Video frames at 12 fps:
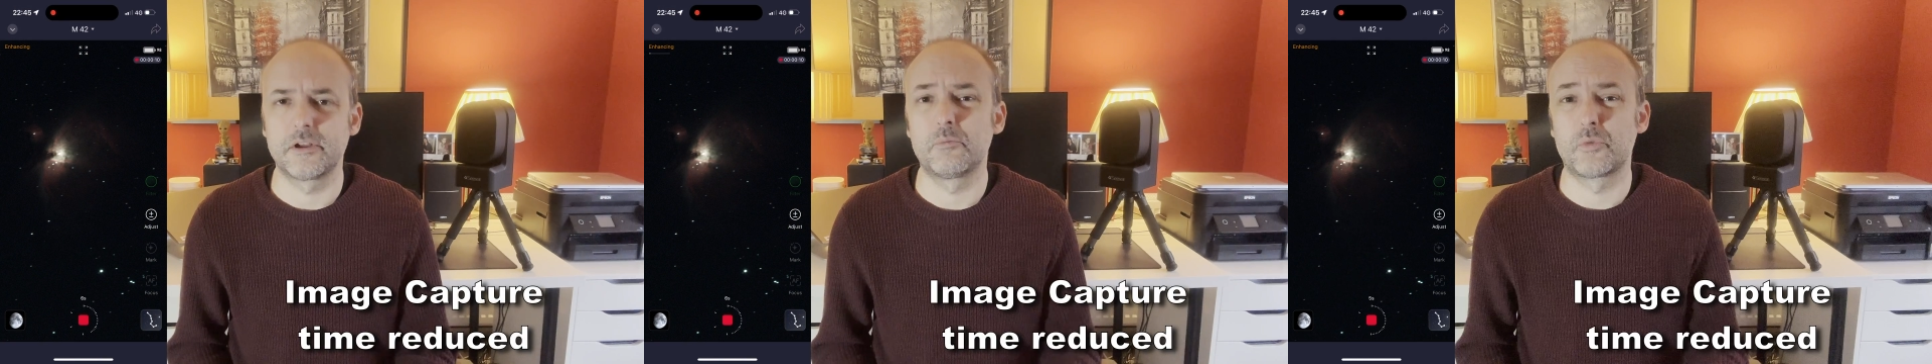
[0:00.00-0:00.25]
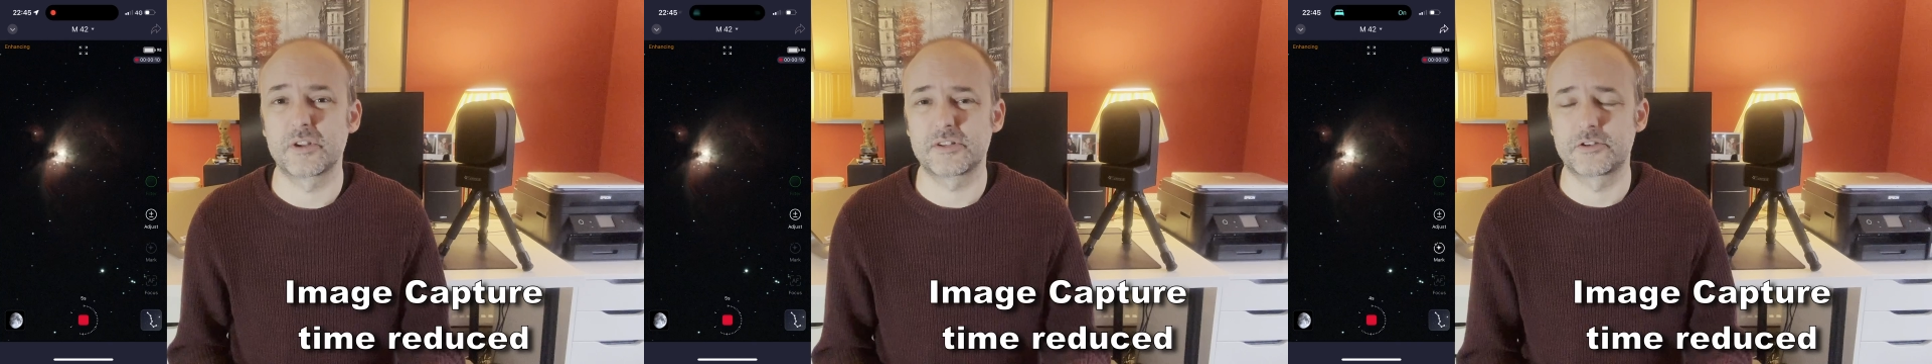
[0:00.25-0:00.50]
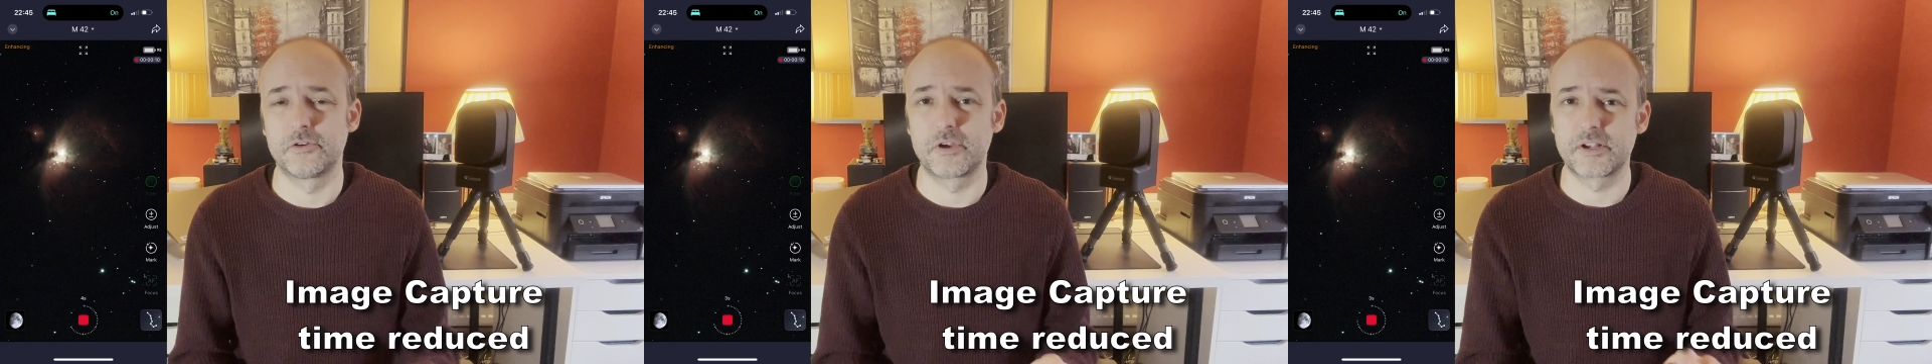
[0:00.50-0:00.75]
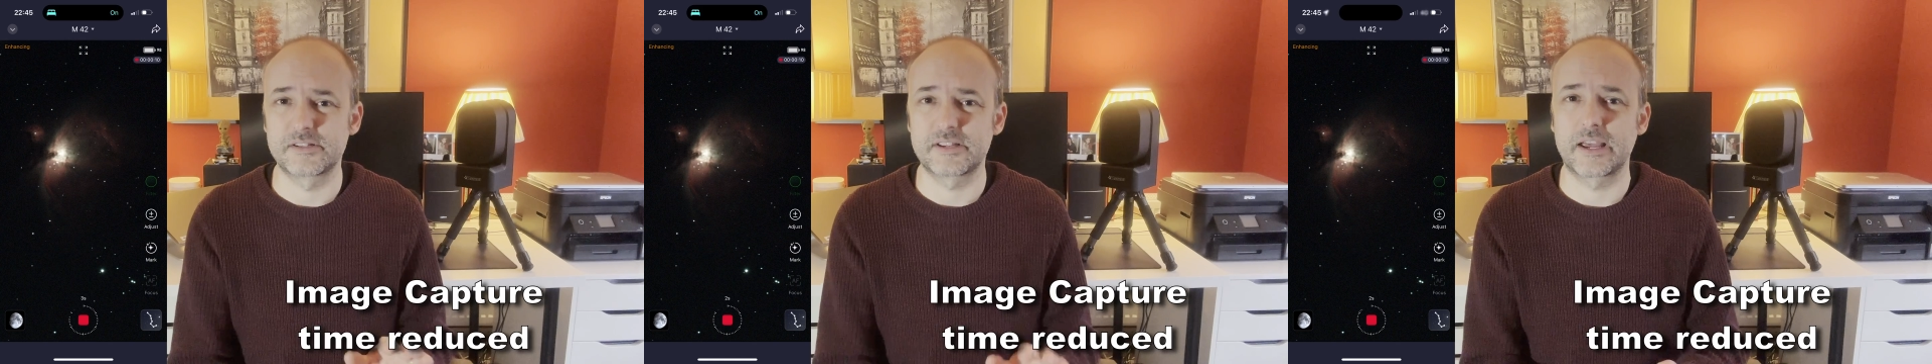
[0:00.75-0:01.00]
and what it's
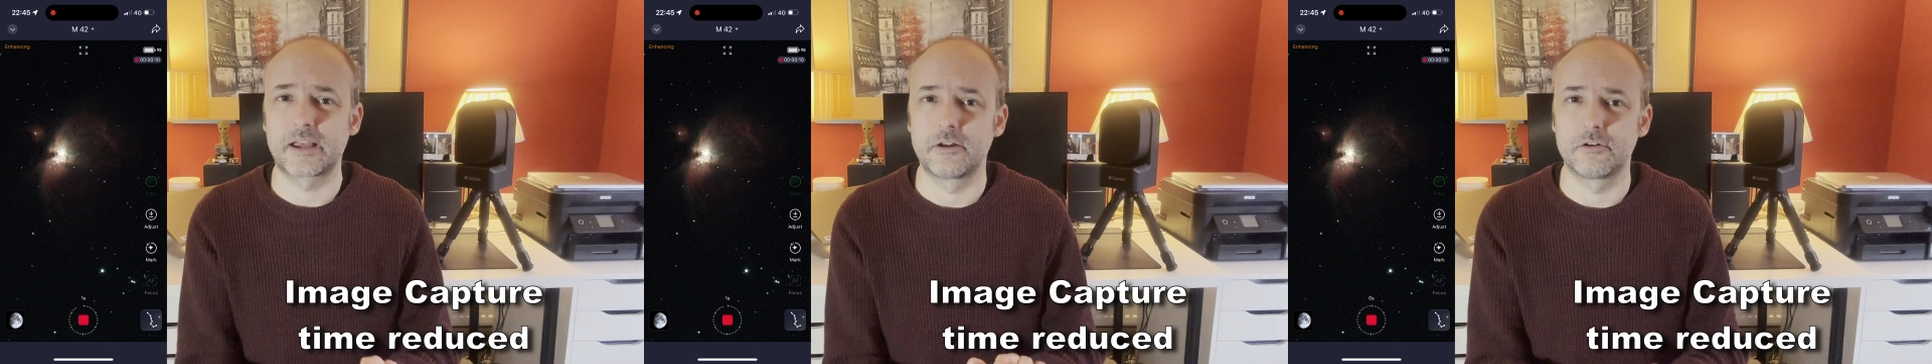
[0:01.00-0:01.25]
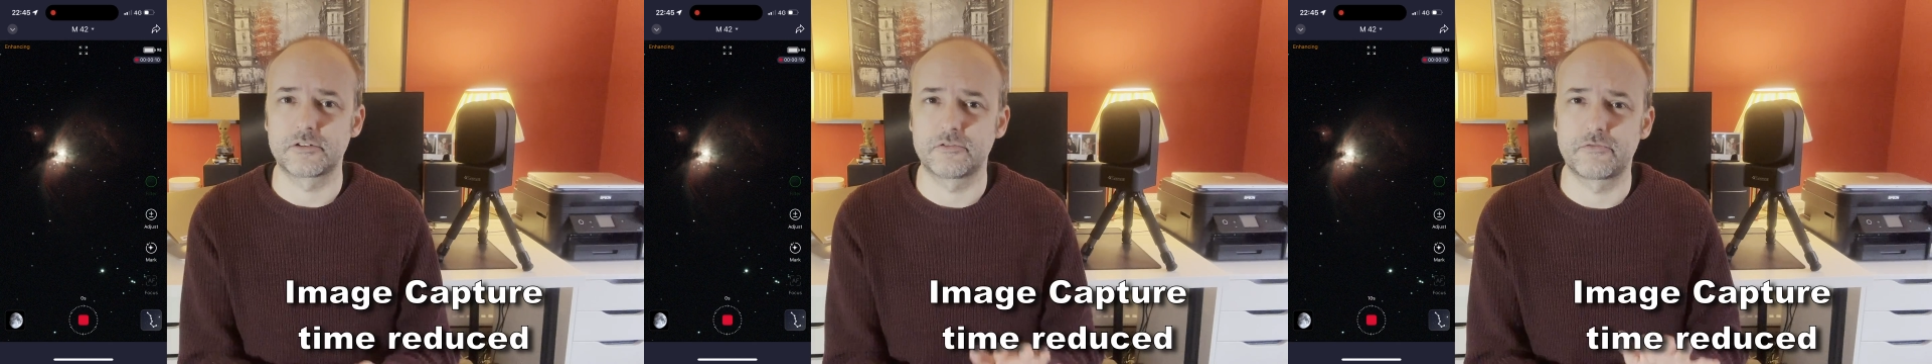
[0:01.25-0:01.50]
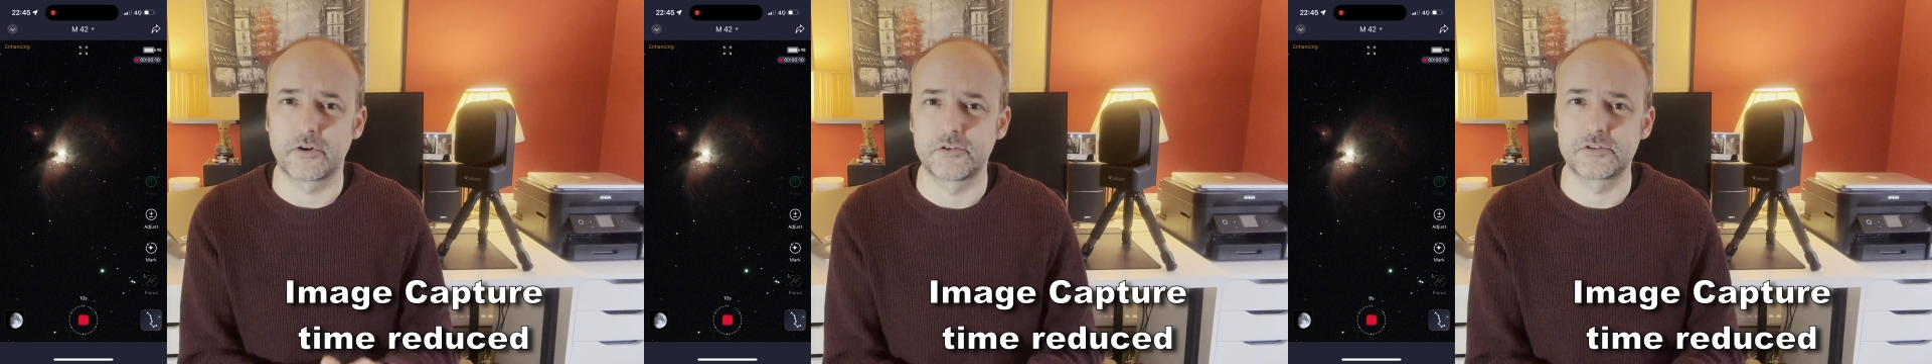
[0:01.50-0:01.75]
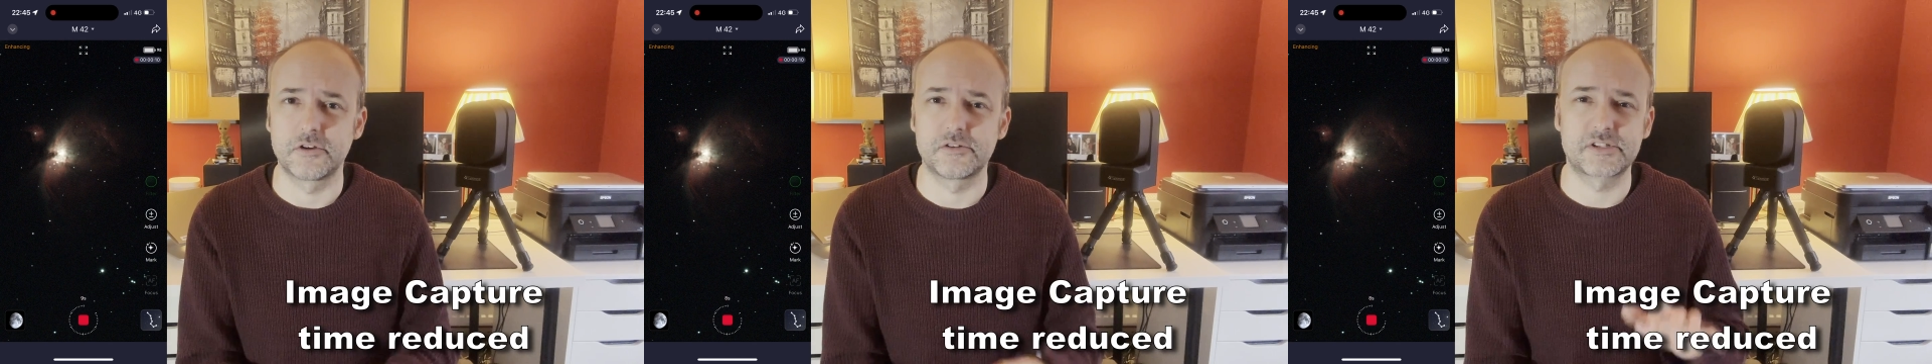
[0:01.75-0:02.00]
doing is taking lots of photos,